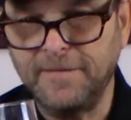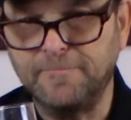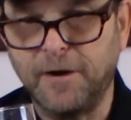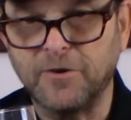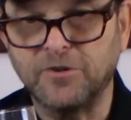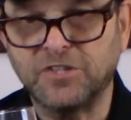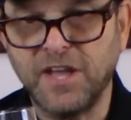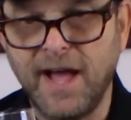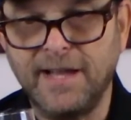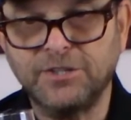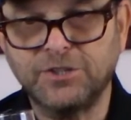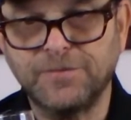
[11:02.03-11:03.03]
and
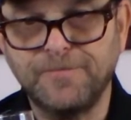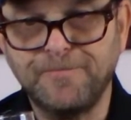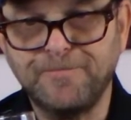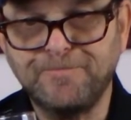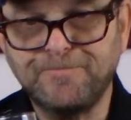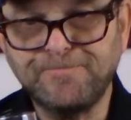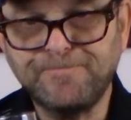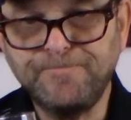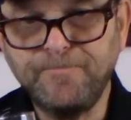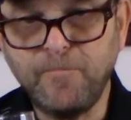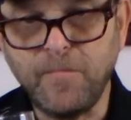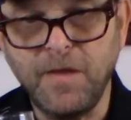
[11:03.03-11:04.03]
butterscotch,
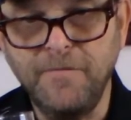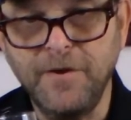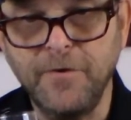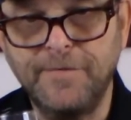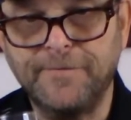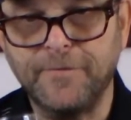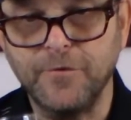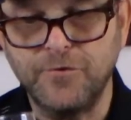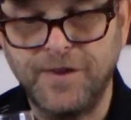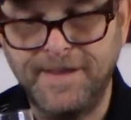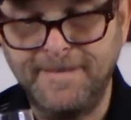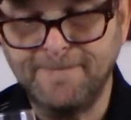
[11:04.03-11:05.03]
very
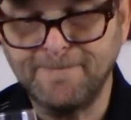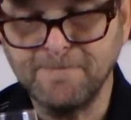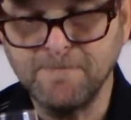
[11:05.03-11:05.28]
fruity.